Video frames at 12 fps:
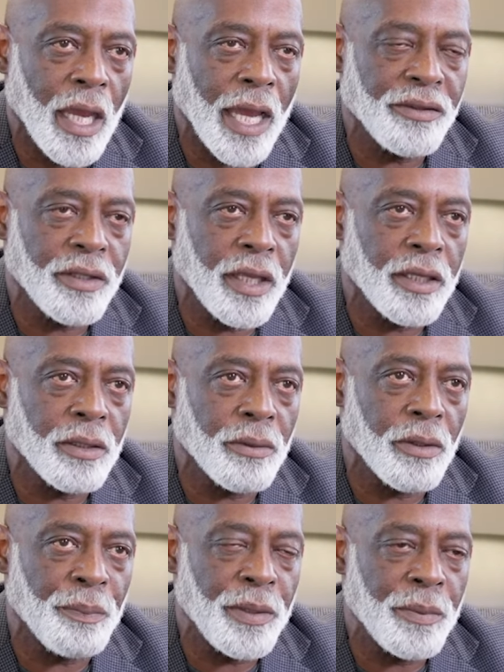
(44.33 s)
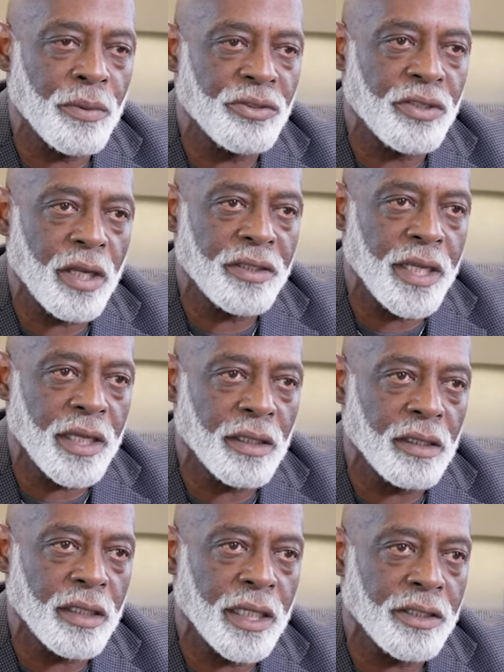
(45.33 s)
I think people start taking
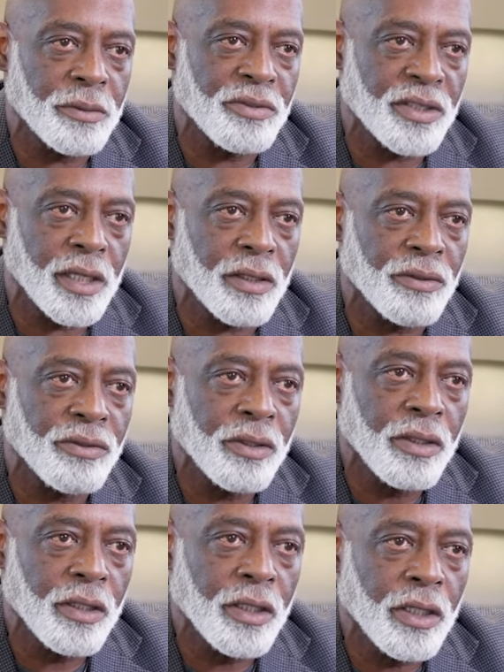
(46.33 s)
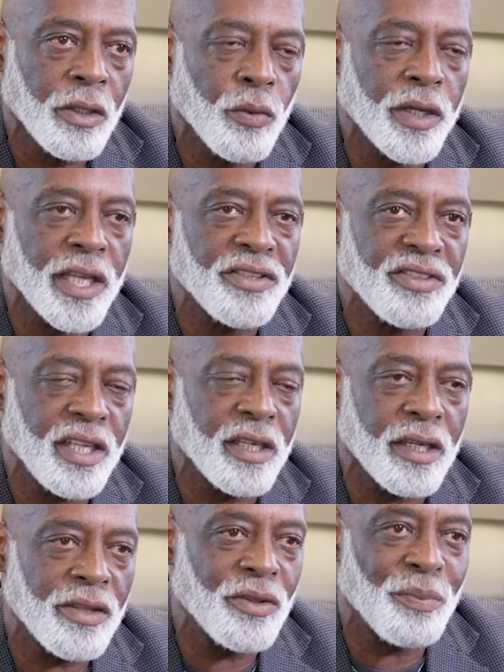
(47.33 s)
a look at themselves when they see
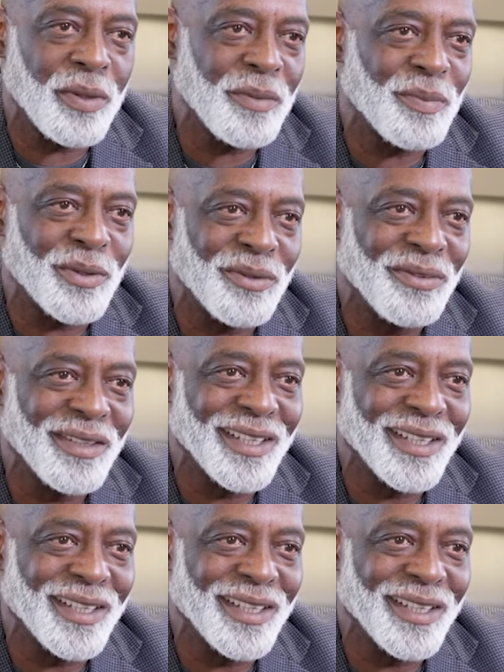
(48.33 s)
other people,